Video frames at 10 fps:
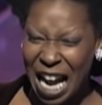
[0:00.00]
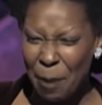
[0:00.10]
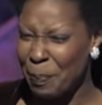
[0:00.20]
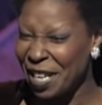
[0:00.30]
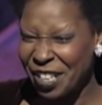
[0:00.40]

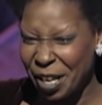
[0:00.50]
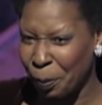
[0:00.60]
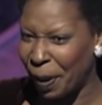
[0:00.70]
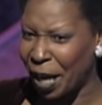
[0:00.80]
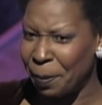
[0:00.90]
I've been there,
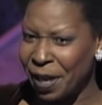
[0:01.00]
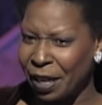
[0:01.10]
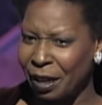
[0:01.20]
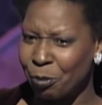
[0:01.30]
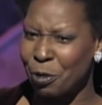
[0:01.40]
baby.
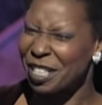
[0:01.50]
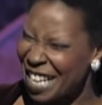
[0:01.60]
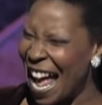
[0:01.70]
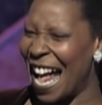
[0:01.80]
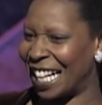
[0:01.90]

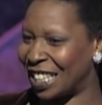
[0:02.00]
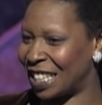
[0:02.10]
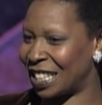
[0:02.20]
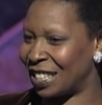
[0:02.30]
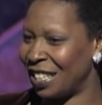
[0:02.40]

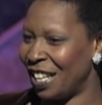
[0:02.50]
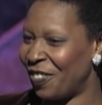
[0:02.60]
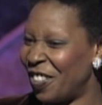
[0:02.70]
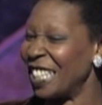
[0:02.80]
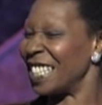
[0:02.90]
Relax.
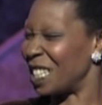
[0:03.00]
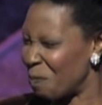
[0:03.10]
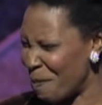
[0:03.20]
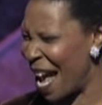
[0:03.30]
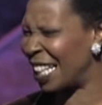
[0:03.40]
This is
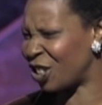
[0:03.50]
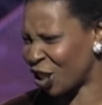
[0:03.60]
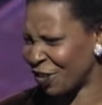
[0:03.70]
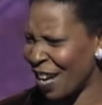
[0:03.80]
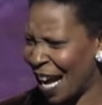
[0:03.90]

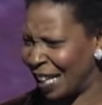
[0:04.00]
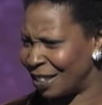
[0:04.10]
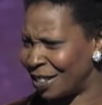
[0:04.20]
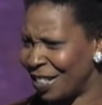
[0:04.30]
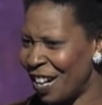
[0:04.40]
magic
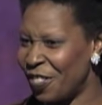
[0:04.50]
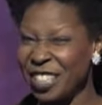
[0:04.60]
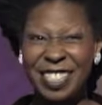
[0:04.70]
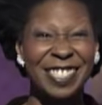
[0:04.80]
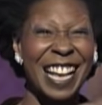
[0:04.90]
night.
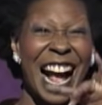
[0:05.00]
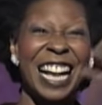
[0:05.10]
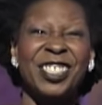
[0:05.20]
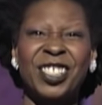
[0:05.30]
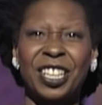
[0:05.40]
This is
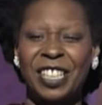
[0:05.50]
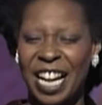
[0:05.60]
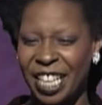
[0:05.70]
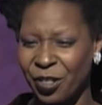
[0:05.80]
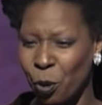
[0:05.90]
Oscar
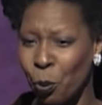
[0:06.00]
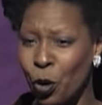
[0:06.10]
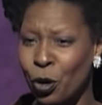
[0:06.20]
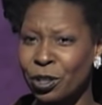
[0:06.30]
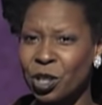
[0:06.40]
night, and the
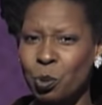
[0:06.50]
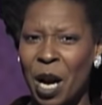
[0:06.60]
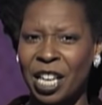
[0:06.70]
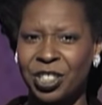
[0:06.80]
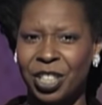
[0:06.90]
world is
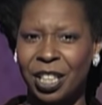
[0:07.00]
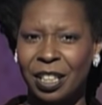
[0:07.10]
watching.